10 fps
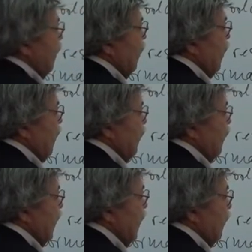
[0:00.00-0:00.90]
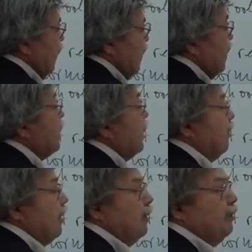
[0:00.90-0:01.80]
4, 5,
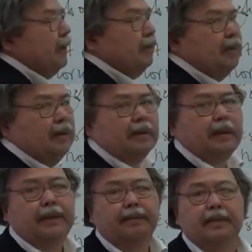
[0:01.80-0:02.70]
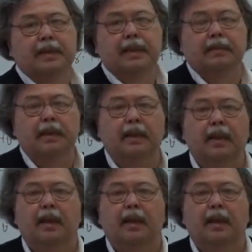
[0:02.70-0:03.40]
7 of them. Okay, 7.